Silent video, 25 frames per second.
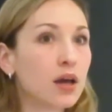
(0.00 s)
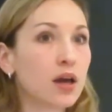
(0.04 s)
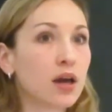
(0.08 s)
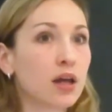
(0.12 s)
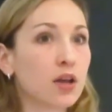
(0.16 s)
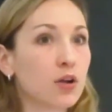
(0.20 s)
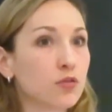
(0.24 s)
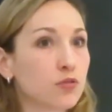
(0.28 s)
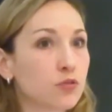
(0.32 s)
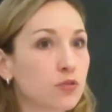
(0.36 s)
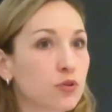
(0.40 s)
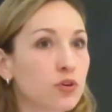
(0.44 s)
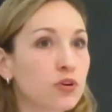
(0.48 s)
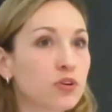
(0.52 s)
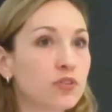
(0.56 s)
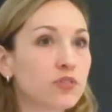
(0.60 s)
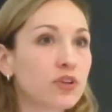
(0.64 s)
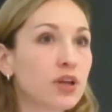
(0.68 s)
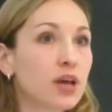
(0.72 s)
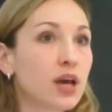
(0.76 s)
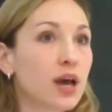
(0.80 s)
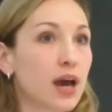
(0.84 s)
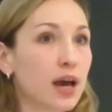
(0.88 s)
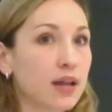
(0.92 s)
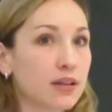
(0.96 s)
And of course,
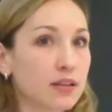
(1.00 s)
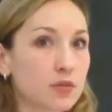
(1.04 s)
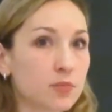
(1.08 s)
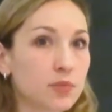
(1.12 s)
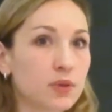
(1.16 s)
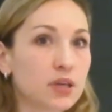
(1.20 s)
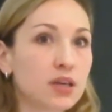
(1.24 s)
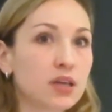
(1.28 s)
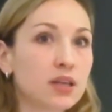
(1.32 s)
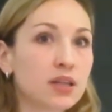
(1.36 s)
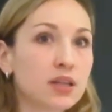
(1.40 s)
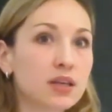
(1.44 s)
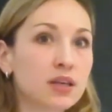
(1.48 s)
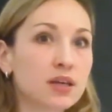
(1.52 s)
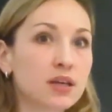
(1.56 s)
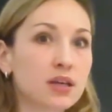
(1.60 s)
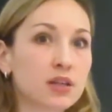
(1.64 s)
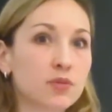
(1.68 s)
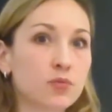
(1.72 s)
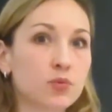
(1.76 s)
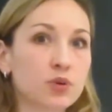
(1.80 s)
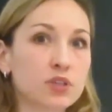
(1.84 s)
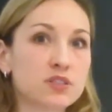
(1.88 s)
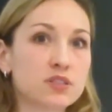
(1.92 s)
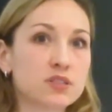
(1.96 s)
at the beginning
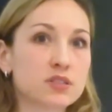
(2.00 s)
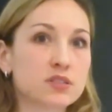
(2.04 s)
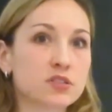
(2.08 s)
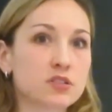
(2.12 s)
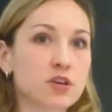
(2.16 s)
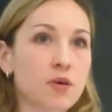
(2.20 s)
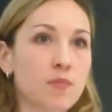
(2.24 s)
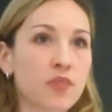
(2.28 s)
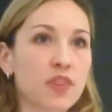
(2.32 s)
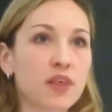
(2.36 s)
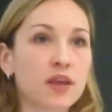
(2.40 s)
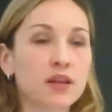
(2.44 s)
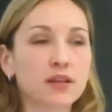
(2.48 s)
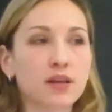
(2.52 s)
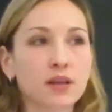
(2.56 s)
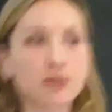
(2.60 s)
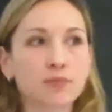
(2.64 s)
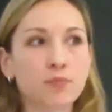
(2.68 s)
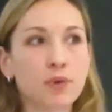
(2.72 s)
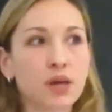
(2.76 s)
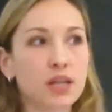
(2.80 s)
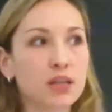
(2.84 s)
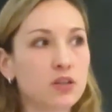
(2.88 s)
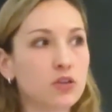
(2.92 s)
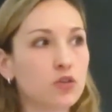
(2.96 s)
it was something
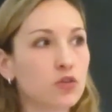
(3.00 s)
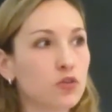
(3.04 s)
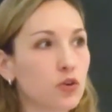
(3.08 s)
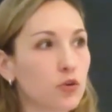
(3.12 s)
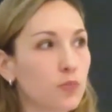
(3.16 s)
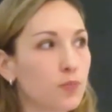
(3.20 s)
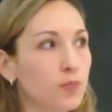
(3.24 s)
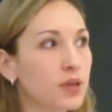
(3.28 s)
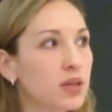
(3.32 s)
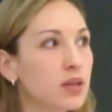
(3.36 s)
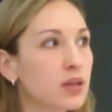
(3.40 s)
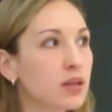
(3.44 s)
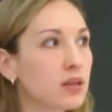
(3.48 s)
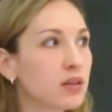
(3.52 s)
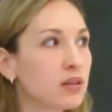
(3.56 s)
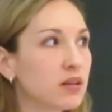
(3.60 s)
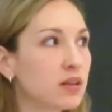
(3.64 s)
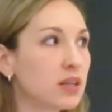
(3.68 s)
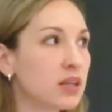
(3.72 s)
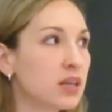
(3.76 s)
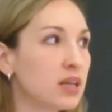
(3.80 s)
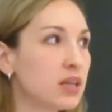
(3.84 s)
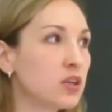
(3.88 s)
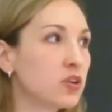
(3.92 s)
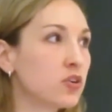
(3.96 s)
that many
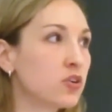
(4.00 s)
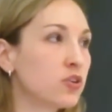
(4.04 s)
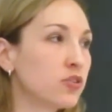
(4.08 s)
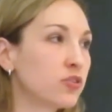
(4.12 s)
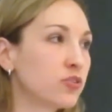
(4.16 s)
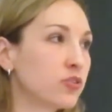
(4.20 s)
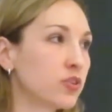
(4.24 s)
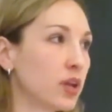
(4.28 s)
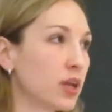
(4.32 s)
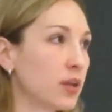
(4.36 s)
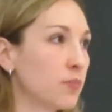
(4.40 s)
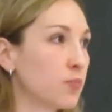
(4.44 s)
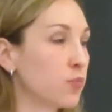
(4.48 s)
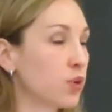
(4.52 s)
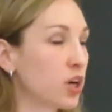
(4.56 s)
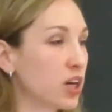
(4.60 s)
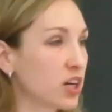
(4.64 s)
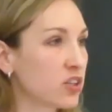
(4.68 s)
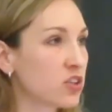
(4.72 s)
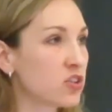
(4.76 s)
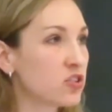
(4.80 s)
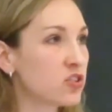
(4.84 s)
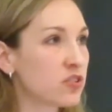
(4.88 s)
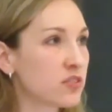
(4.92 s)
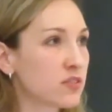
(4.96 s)
European leaders and
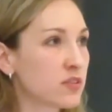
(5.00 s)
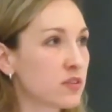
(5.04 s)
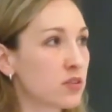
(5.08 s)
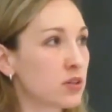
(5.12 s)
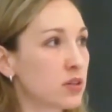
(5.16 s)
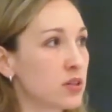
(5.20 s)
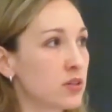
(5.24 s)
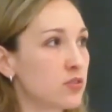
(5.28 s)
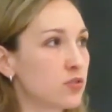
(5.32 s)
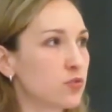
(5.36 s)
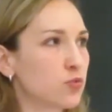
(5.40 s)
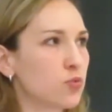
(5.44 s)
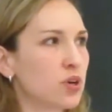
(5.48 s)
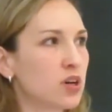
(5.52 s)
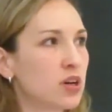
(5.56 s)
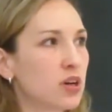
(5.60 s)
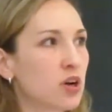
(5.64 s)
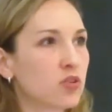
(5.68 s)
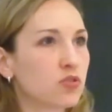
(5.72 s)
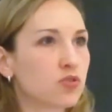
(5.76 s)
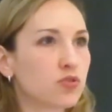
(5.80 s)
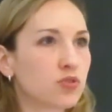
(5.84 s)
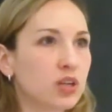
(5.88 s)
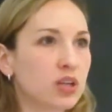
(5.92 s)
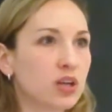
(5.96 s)
practitioners were
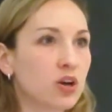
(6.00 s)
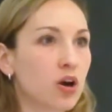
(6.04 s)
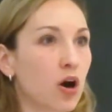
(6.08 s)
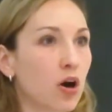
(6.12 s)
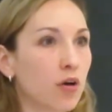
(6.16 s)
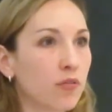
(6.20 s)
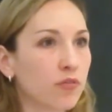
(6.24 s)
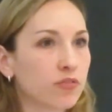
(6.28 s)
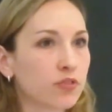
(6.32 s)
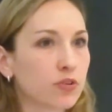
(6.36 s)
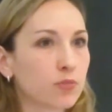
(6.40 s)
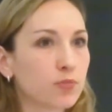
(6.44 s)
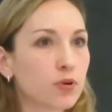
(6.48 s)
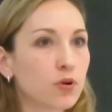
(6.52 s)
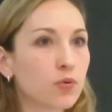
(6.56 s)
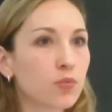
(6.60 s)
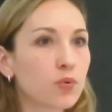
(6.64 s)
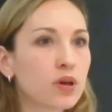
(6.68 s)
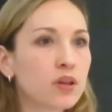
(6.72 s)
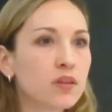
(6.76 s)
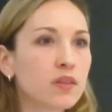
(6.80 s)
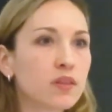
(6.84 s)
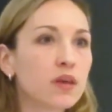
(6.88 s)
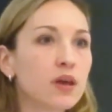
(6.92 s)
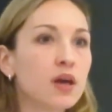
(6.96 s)
not really comfortable
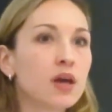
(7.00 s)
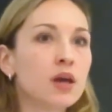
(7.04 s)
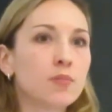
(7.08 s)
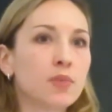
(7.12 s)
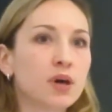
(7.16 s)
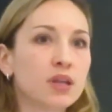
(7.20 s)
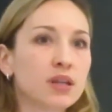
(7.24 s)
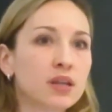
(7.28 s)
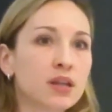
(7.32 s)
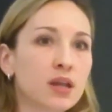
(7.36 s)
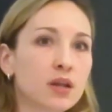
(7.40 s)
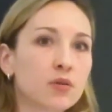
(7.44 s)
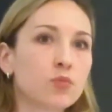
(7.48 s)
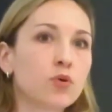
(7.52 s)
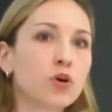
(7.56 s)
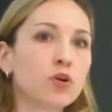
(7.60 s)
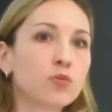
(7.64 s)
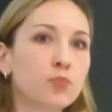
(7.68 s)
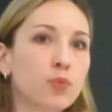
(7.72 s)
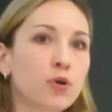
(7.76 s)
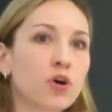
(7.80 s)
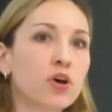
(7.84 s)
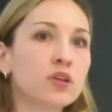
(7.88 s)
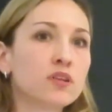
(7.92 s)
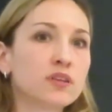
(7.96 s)
with, but then at
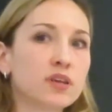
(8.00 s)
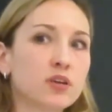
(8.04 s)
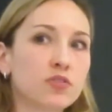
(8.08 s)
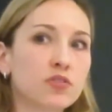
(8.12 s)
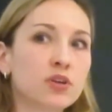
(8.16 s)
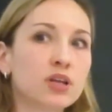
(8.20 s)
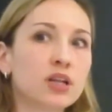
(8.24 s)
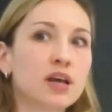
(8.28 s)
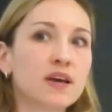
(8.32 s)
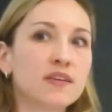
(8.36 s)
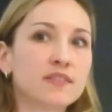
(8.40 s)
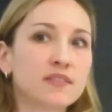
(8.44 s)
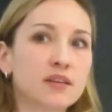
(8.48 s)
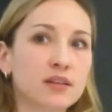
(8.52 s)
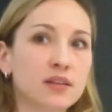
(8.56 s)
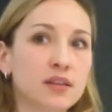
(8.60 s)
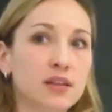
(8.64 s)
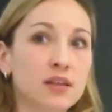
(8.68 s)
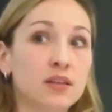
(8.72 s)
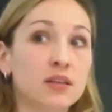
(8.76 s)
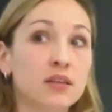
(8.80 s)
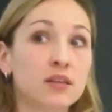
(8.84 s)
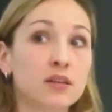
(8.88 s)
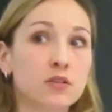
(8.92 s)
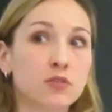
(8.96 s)
one point they realized that
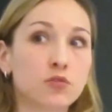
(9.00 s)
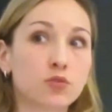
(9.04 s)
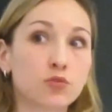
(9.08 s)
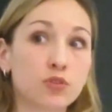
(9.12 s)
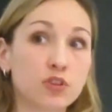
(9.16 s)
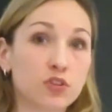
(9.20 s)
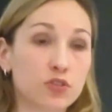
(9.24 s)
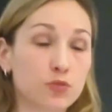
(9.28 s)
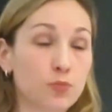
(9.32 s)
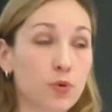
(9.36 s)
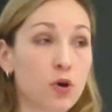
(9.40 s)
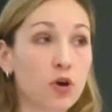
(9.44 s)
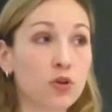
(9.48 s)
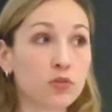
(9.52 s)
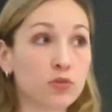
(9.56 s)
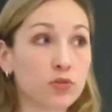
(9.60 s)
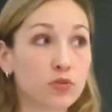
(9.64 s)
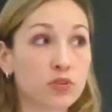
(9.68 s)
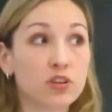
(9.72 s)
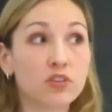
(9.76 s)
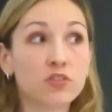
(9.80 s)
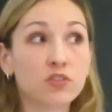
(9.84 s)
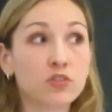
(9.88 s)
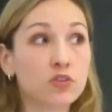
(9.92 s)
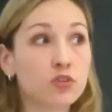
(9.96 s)
they needed to respond
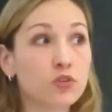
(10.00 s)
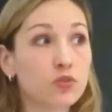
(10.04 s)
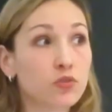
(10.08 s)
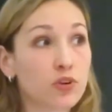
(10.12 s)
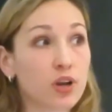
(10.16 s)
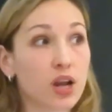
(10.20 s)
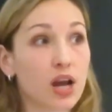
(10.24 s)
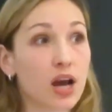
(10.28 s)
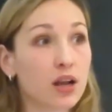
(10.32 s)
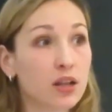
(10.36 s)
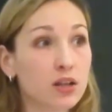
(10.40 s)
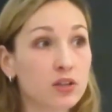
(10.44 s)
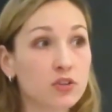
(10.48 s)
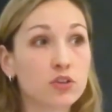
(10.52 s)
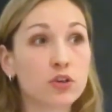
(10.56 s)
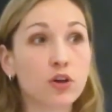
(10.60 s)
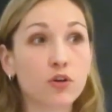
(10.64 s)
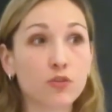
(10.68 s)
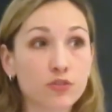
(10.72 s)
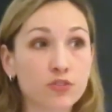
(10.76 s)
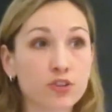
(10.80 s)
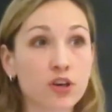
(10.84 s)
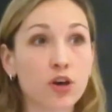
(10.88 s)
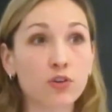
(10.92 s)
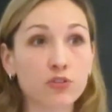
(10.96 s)
to this new reality
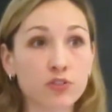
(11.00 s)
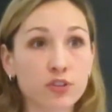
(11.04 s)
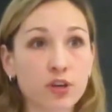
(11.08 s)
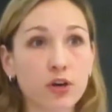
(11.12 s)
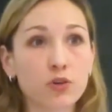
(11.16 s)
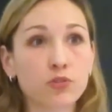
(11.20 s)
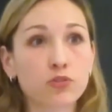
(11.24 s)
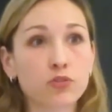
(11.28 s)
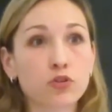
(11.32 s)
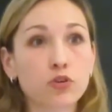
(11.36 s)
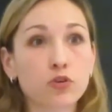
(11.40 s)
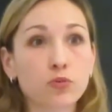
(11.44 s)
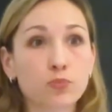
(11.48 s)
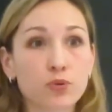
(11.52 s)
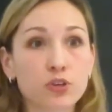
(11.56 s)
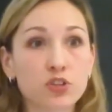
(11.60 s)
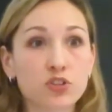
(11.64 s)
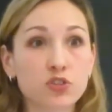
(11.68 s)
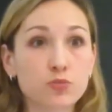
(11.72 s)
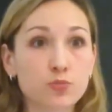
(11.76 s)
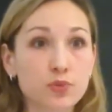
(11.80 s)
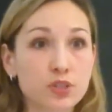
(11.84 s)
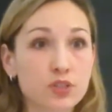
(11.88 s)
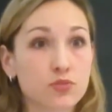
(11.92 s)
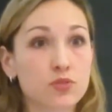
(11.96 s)
of South-South
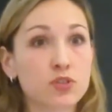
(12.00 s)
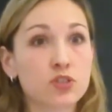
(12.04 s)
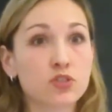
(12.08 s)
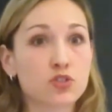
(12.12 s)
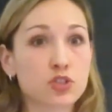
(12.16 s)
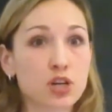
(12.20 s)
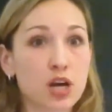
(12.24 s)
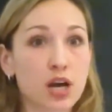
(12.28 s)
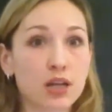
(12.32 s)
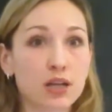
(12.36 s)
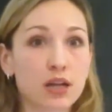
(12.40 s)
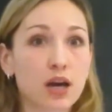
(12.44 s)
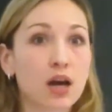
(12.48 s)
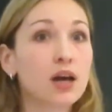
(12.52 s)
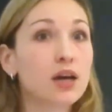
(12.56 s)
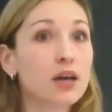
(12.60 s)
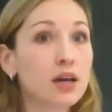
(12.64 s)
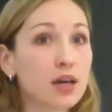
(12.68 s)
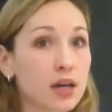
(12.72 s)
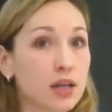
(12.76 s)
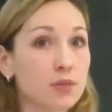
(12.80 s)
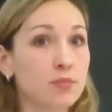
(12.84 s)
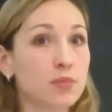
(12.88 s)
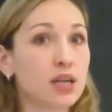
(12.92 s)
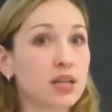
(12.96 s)
cooperation between China
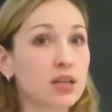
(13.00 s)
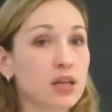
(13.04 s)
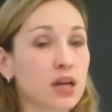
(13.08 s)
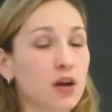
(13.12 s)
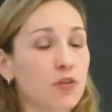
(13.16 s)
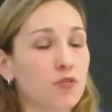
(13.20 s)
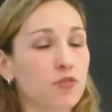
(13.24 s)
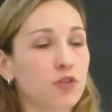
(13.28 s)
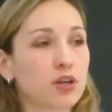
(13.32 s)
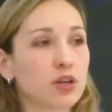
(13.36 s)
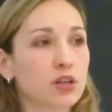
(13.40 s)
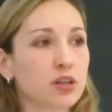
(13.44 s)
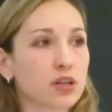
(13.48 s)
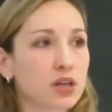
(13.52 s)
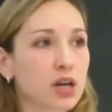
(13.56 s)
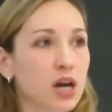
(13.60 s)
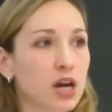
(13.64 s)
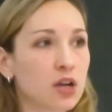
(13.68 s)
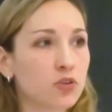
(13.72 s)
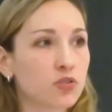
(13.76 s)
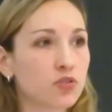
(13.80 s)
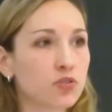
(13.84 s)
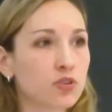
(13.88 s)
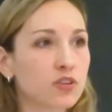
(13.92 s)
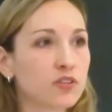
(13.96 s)
and many African
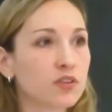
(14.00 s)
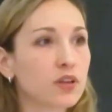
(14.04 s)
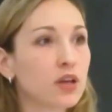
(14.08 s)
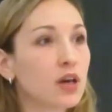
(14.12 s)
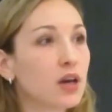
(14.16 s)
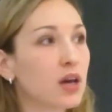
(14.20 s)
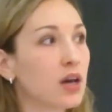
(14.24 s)
countries.